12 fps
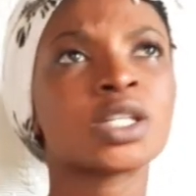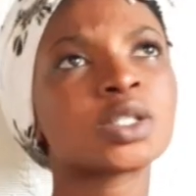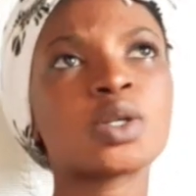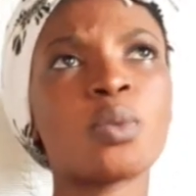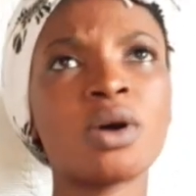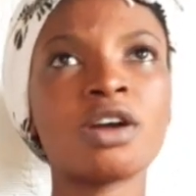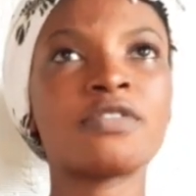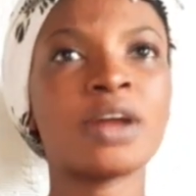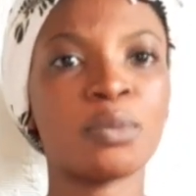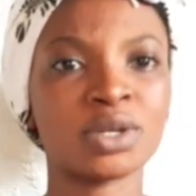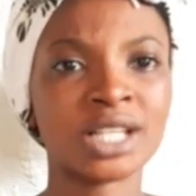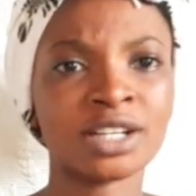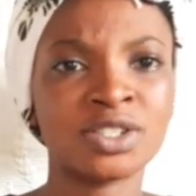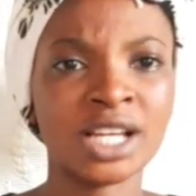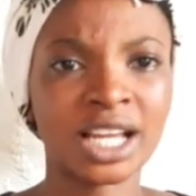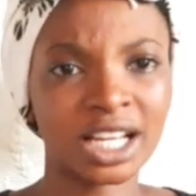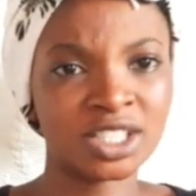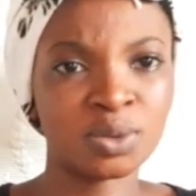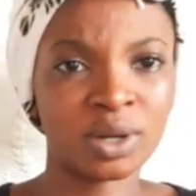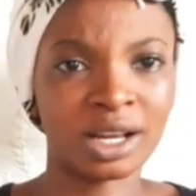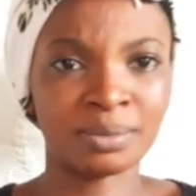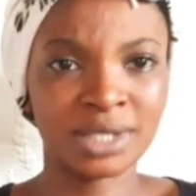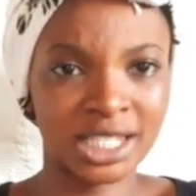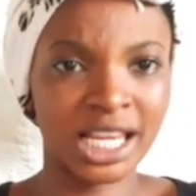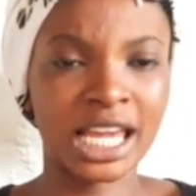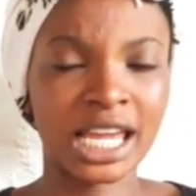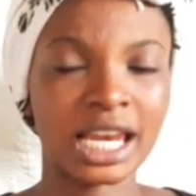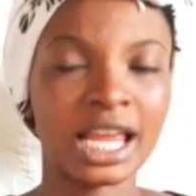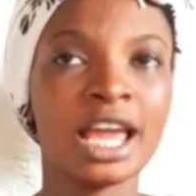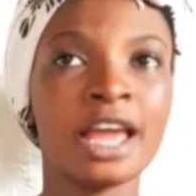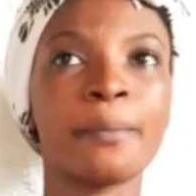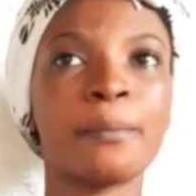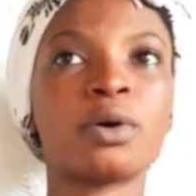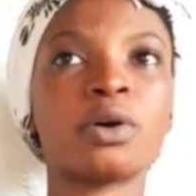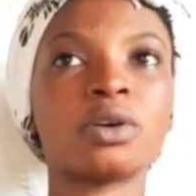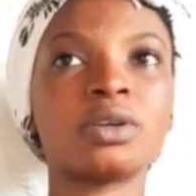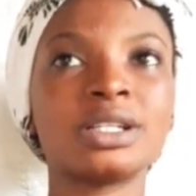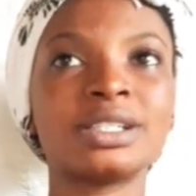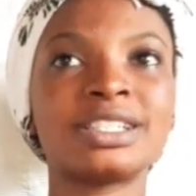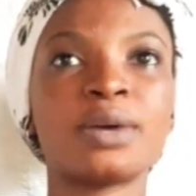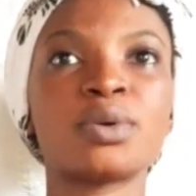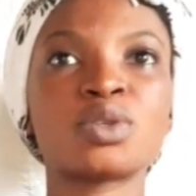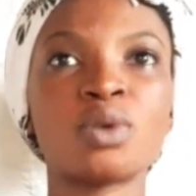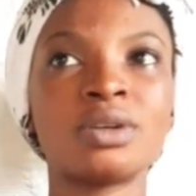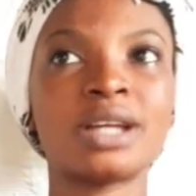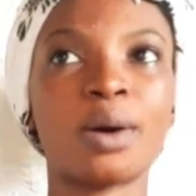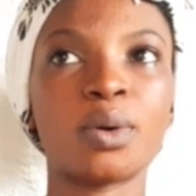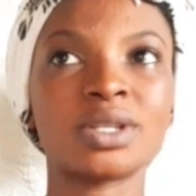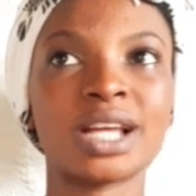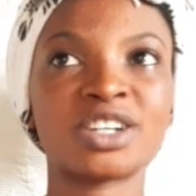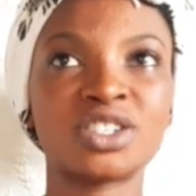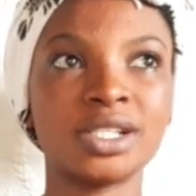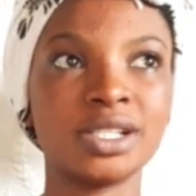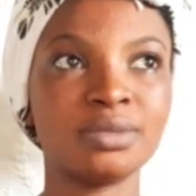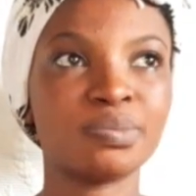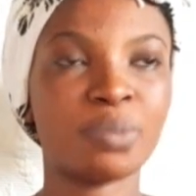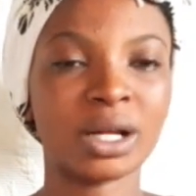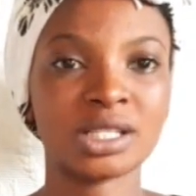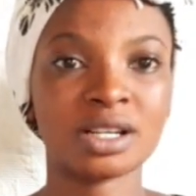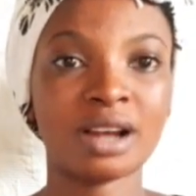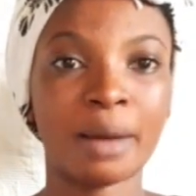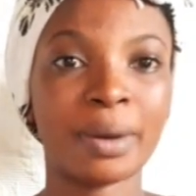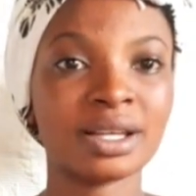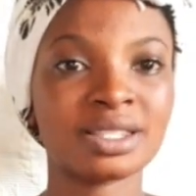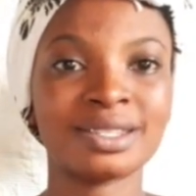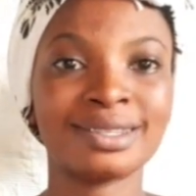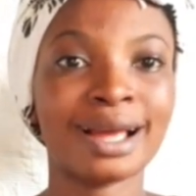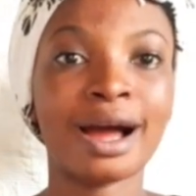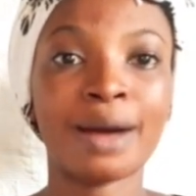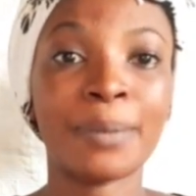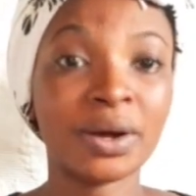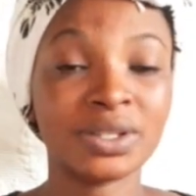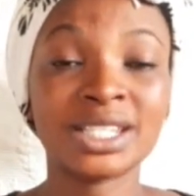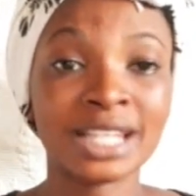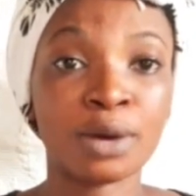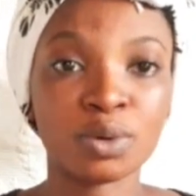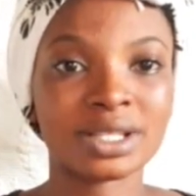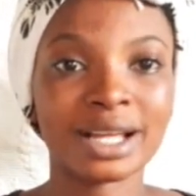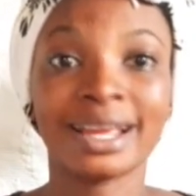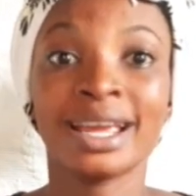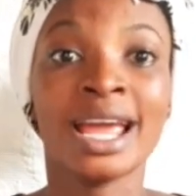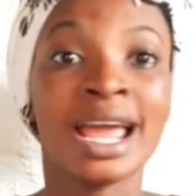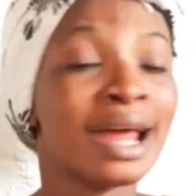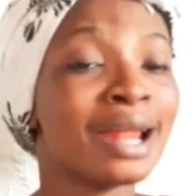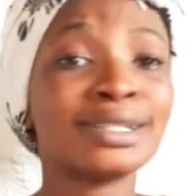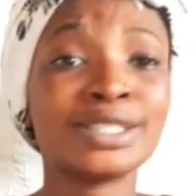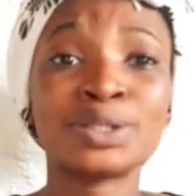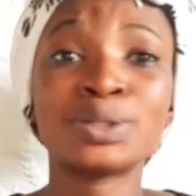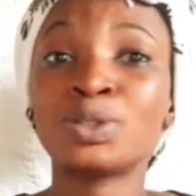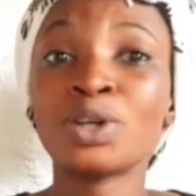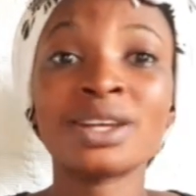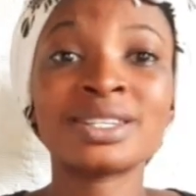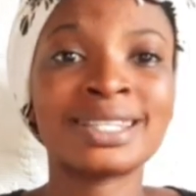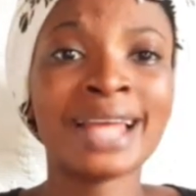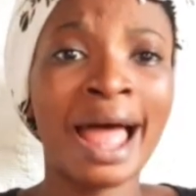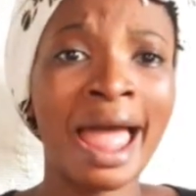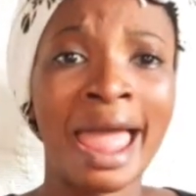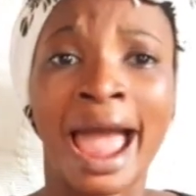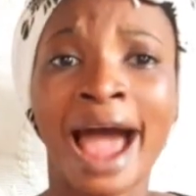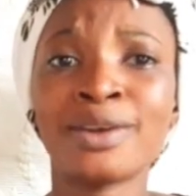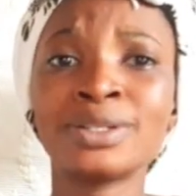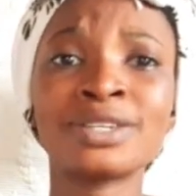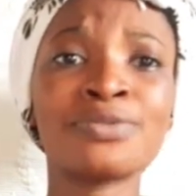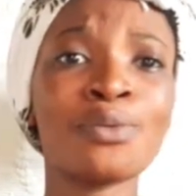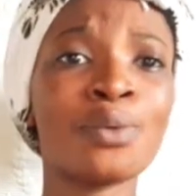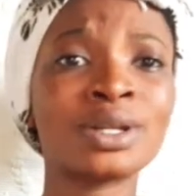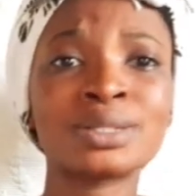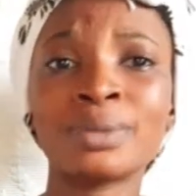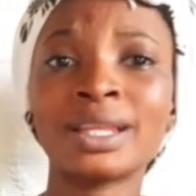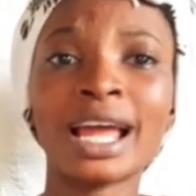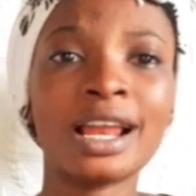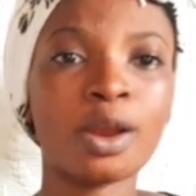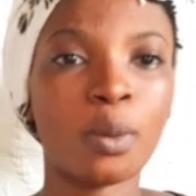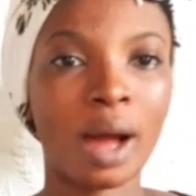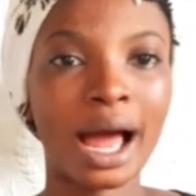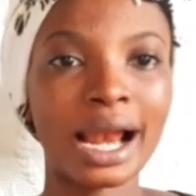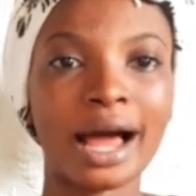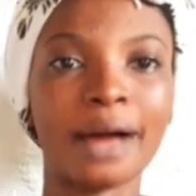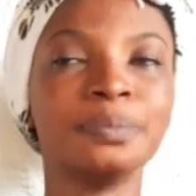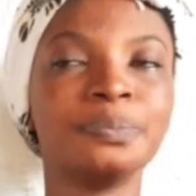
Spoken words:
So one of them was actually catching what I'm saying, but there was one that was actually particular about this time. Was like, she should just die. I don't even want mother-in-law wahala.